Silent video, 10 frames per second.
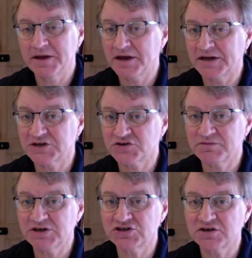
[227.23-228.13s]
And as I
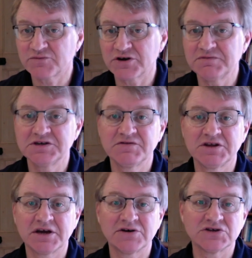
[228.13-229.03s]
mentioned in previous
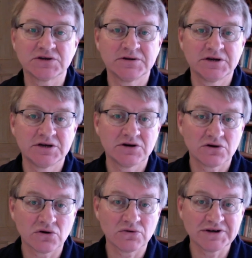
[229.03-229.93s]
videos,
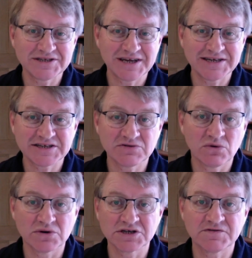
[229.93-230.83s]
always test the
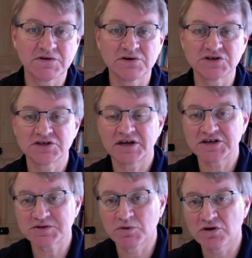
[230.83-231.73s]
waters first. Take
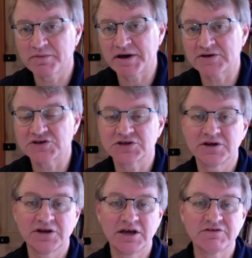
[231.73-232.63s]
small amounts.
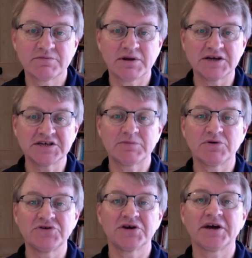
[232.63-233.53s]
If it plays up
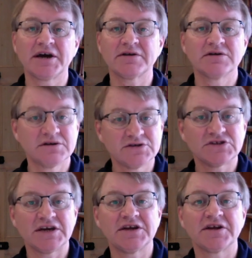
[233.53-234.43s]
on your gut,
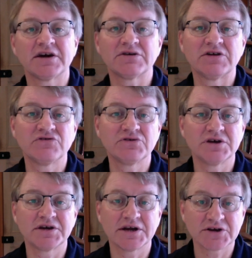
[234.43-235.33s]
take it out until
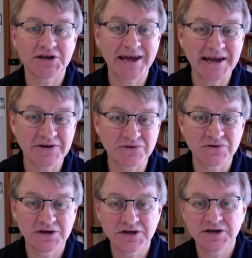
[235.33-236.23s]
your gut can handle
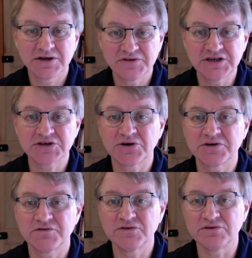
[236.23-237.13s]
these kind
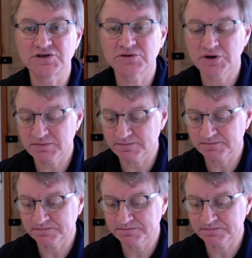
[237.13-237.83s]
of foods, all right?